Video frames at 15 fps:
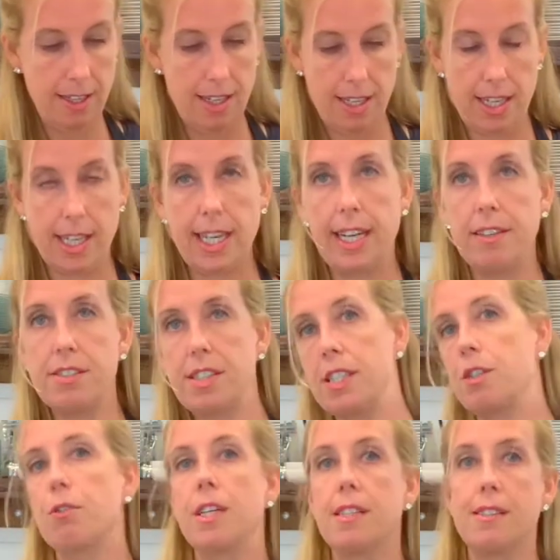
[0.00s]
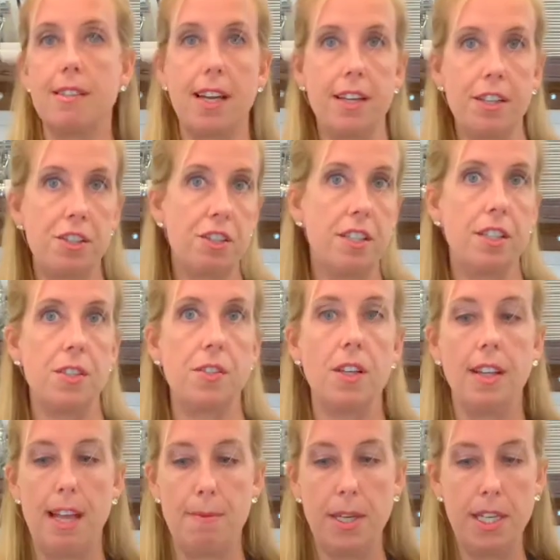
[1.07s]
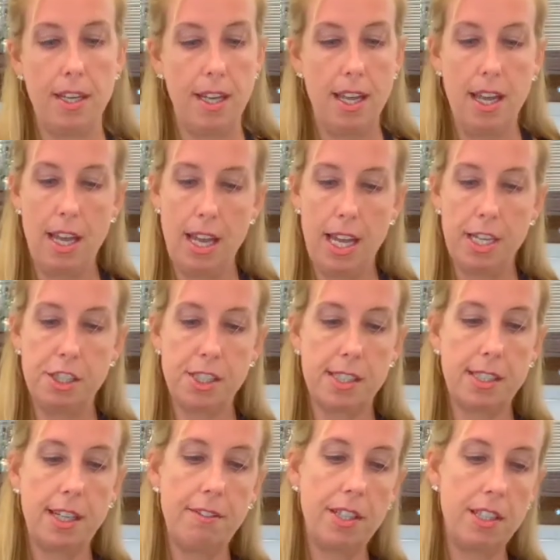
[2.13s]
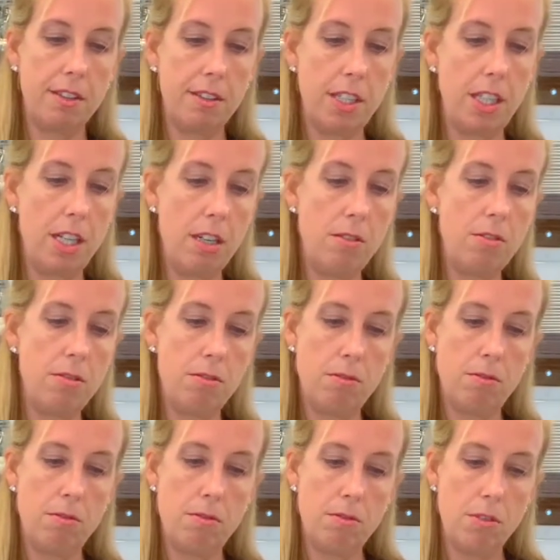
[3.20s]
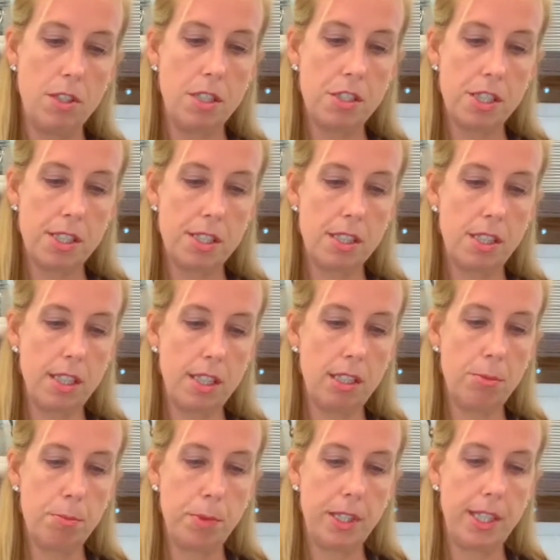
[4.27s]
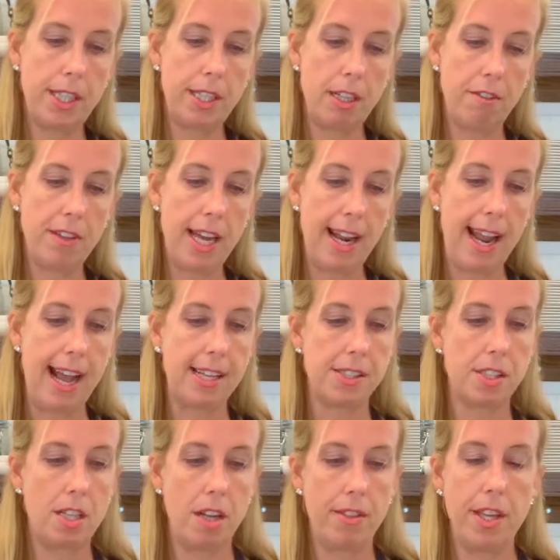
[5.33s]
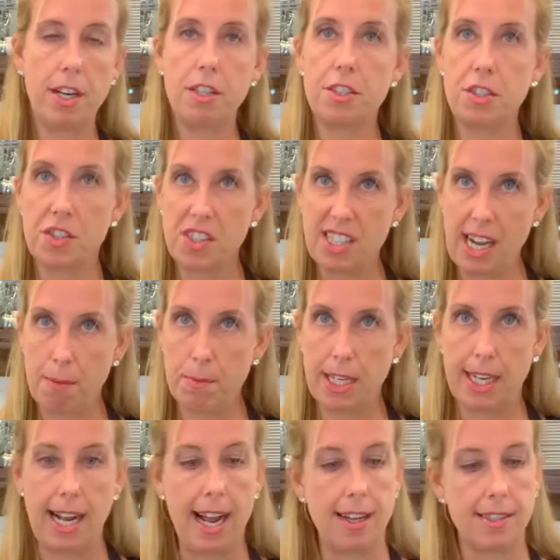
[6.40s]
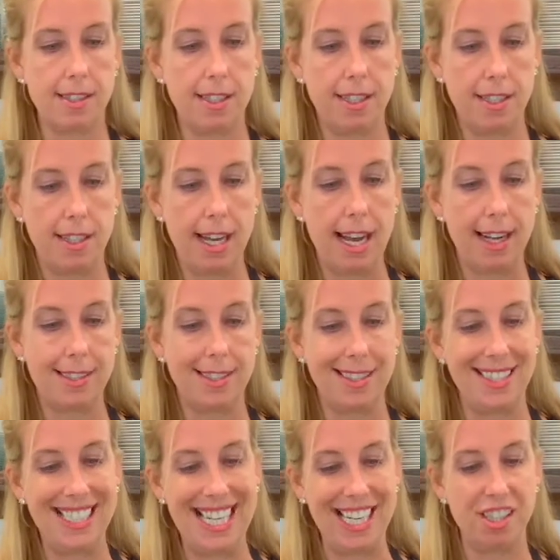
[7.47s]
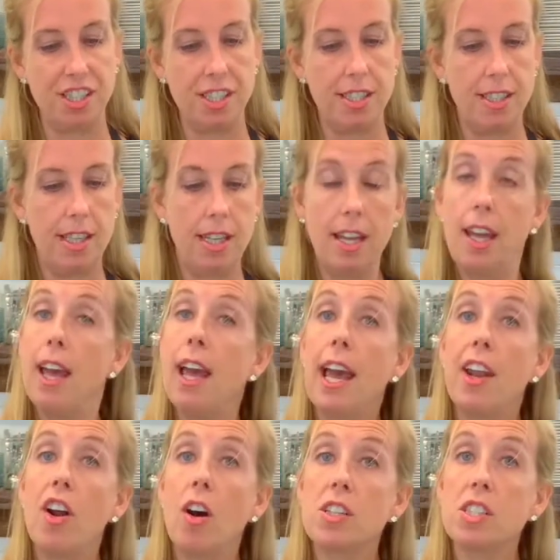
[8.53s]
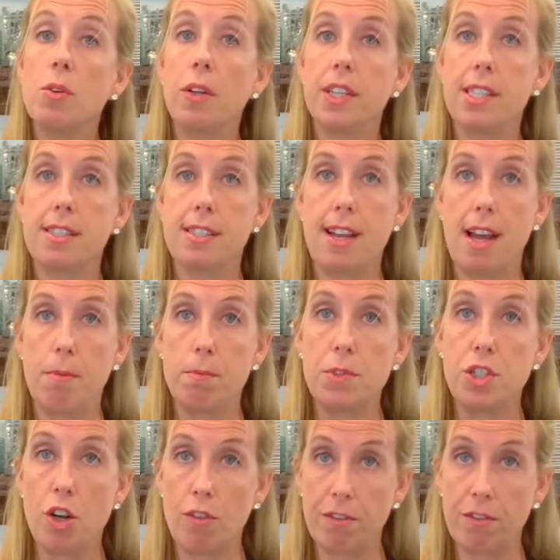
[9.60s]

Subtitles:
any kind of citrus, I usually use a lemon, and just give it, just a little bit of that acid on there to stop that oxidation, and also on the stem. Don't